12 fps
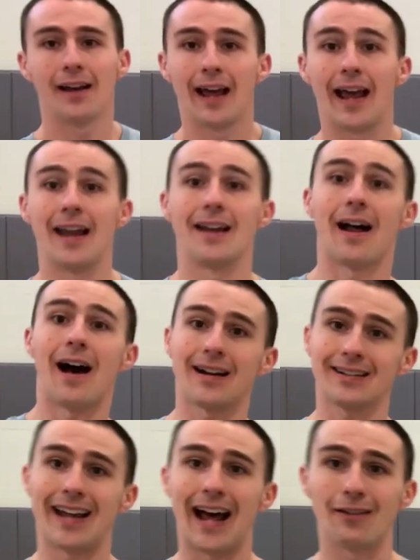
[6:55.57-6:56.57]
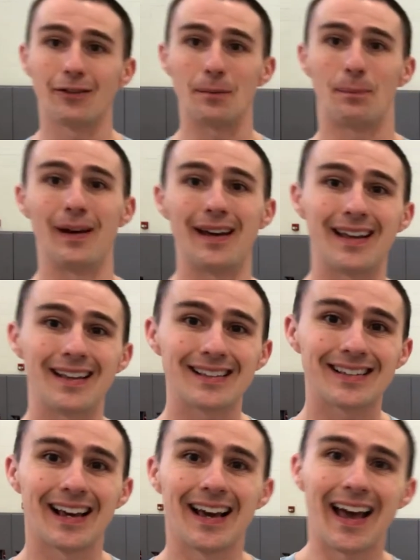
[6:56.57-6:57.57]
and knock down the
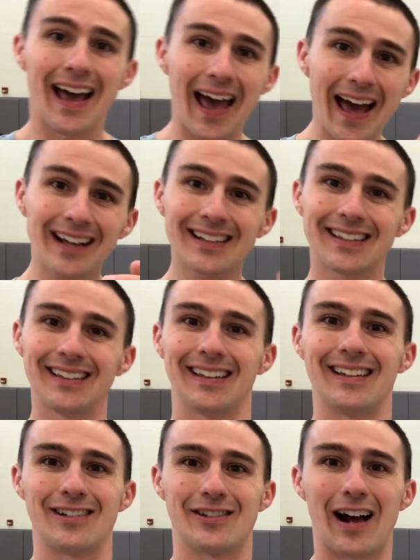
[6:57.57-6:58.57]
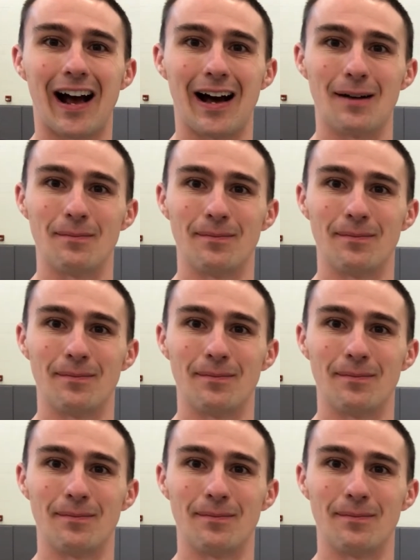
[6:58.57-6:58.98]
pins. Excellent job.